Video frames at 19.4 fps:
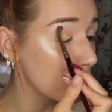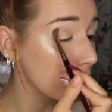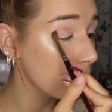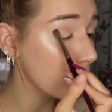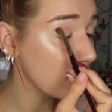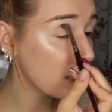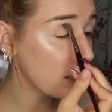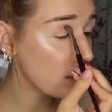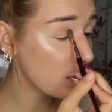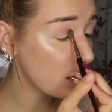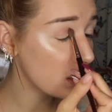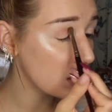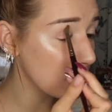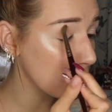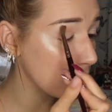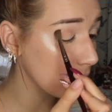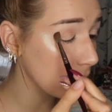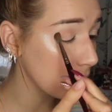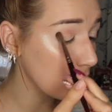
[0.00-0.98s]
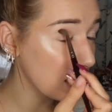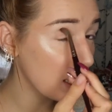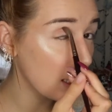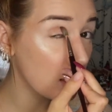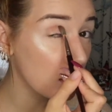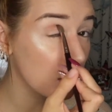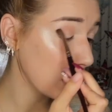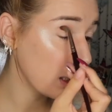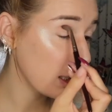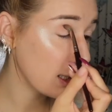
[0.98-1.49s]
very
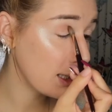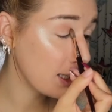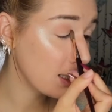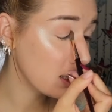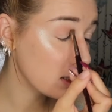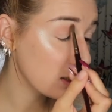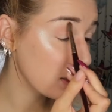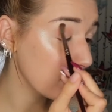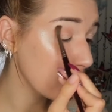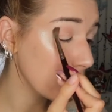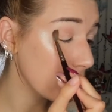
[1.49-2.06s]
gently blend